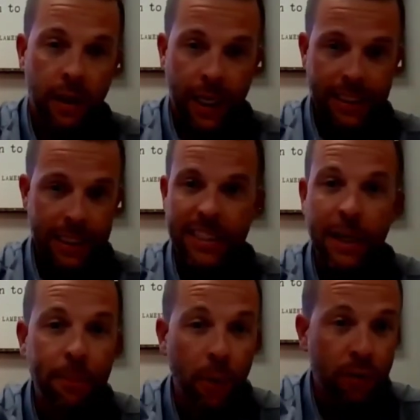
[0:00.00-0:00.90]
It's a
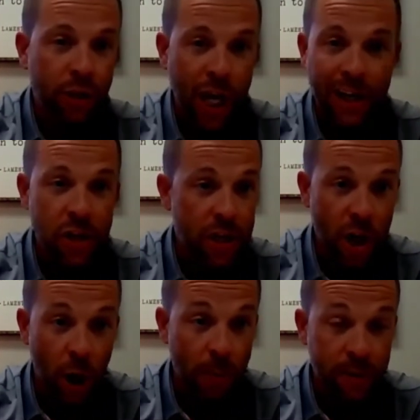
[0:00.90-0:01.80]
simple change in
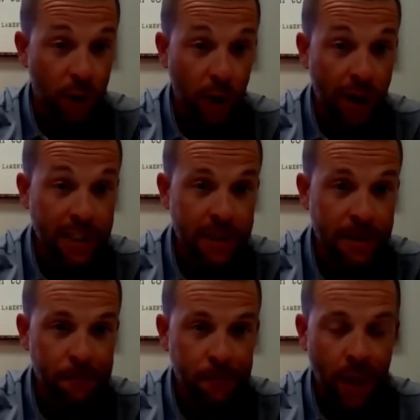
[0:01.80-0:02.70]
terms for
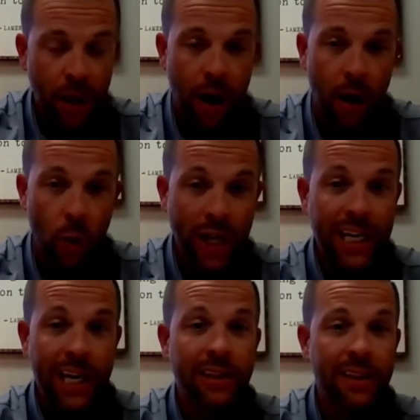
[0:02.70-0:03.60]
us. We
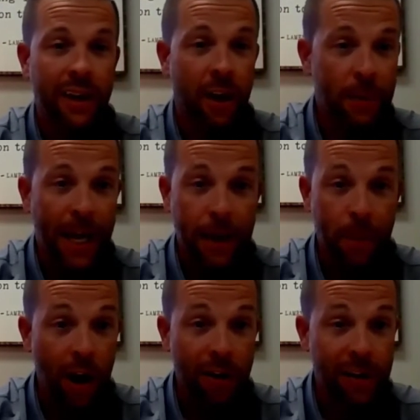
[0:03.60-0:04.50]
get an updated
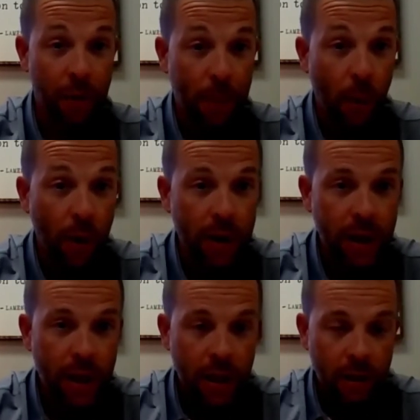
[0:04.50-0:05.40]
policy report,
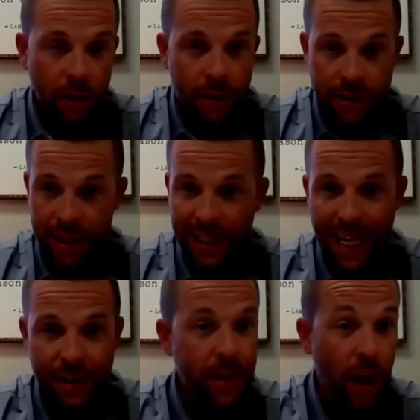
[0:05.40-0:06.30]
send
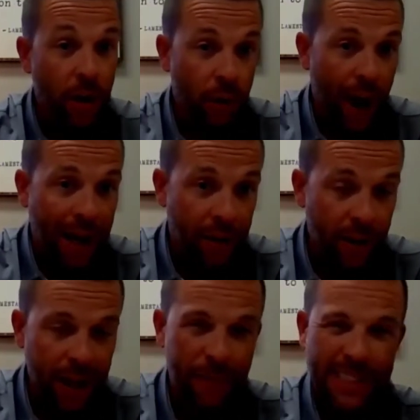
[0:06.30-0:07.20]
that to the
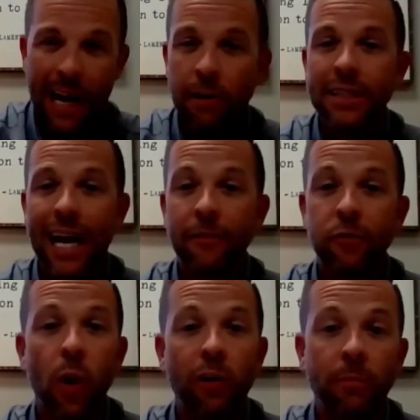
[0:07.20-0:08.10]
underwriter. If it's outside of
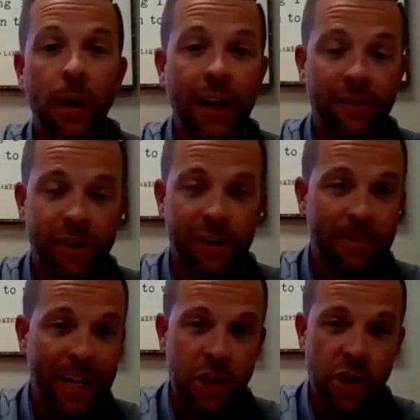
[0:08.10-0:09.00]
12 months, just to make